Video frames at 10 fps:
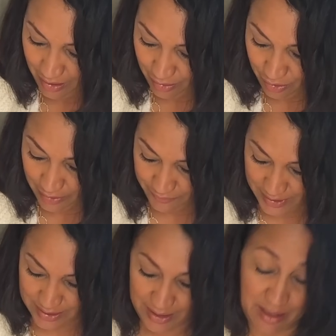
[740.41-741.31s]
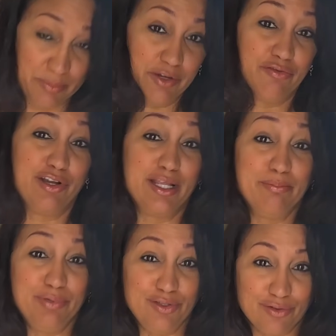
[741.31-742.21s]
A lot of this can be really
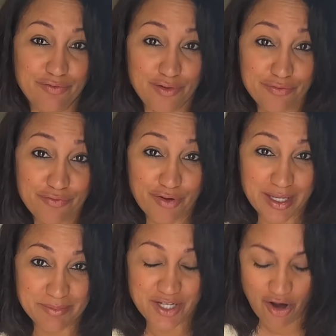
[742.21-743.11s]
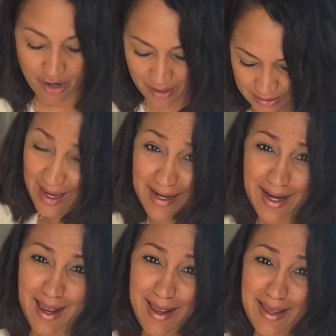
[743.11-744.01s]
beautiful framed art, and
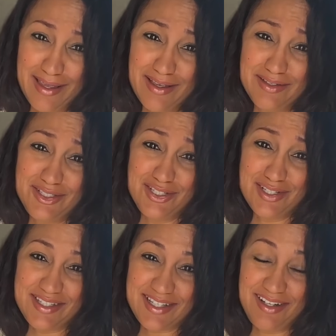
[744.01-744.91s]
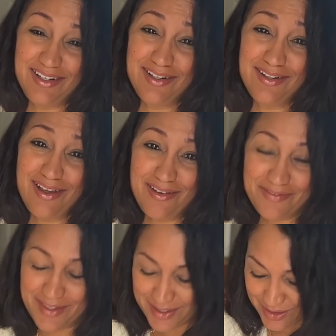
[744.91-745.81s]
I just
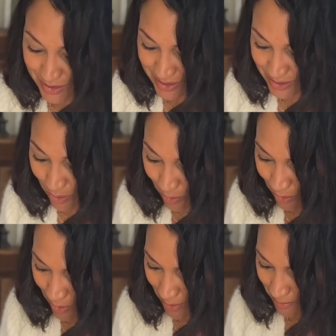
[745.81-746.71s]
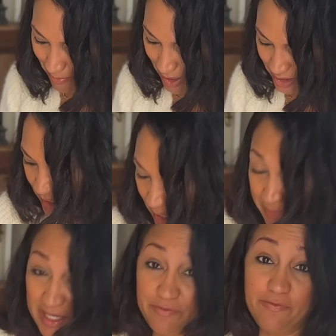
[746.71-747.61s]
love this so much. I
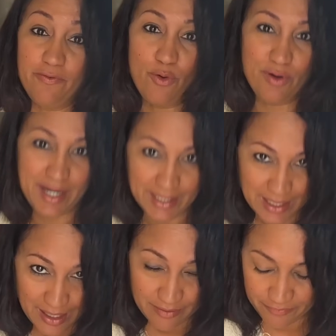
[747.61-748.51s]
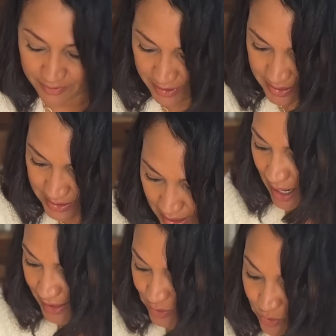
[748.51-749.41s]
paid $4.99 for this.
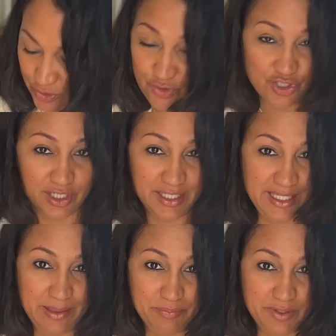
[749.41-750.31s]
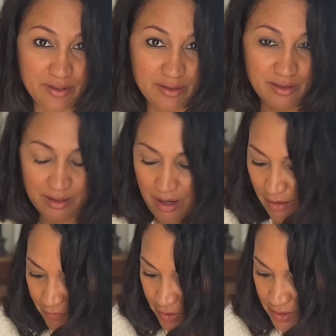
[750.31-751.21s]
I don't usually keep the
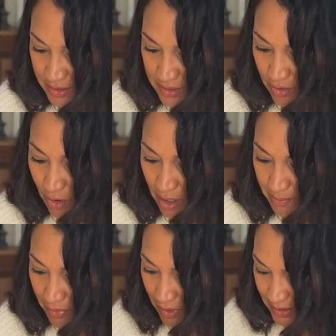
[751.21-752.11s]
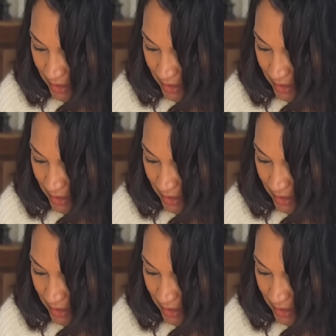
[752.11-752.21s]
covers on books. I